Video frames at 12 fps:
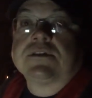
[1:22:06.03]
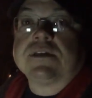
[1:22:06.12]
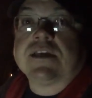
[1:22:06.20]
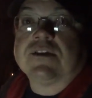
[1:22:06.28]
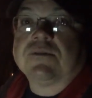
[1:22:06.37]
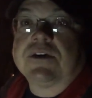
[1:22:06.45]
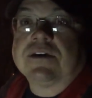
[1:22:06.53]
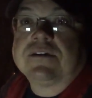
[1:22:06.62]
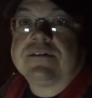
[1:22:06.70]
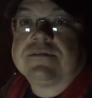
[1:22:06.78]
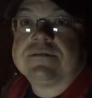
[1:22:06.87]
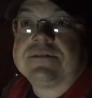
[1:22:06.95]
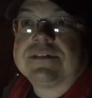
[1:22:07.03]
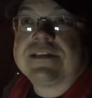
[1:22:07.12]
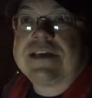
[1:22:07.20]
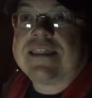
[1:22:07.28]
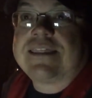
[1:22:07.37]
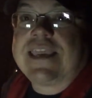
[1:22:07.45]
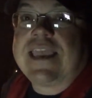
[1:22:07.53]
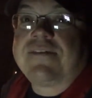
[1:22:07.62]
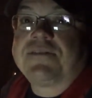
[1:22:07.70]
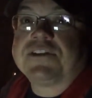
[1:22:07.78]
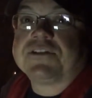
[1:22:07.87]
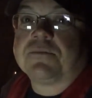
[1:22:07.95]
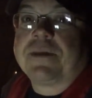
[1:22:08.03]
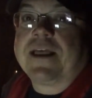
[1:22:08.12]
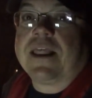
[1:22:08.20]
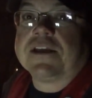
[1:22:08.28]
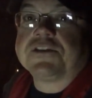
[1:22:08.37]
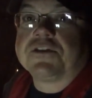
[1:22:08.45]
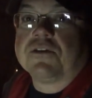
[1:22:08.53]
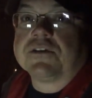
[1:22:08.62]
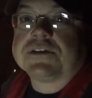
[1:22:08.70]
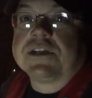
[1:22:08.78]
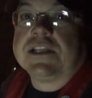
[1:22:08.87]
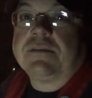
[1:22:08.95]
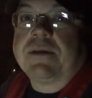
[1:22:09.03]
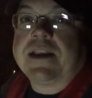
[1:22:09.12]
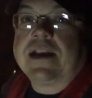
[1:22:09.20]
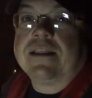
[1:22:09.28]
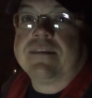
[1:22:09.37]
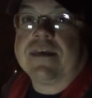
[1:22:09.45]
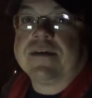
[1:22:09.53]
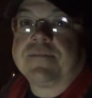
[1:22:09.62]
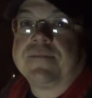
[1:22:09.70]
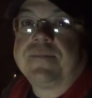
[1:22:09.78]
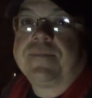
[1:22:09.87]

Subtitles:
So I think catfish are about like sharks, they'll eat about anything.